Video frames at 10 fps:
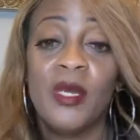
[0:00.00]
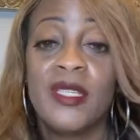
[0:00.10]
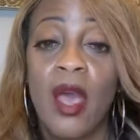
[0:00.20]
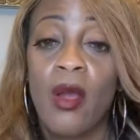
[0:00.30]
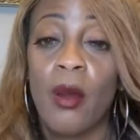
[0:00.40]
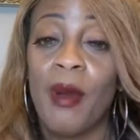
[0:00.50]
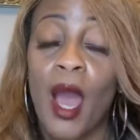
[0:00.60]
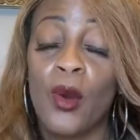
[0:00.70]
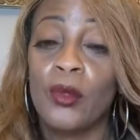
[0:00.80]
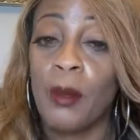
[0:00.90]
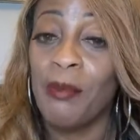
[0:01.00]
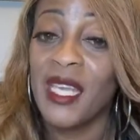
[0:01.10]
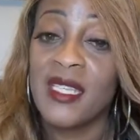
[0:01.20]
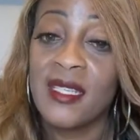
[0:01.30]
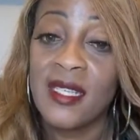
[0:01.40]
talk about
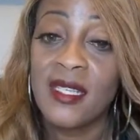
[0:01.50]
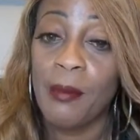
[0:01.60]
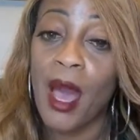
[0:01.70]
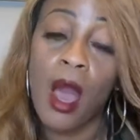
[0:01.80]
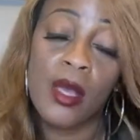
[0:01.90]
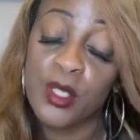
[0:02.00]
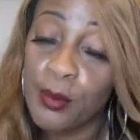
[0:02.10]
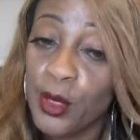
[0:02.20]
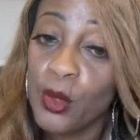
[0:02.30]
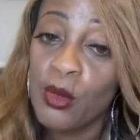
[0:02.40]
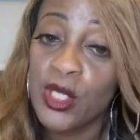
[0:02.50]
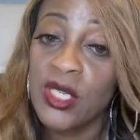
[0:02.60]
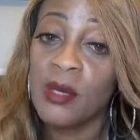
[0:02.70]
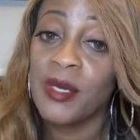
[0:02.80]
business, about entrepreneurship.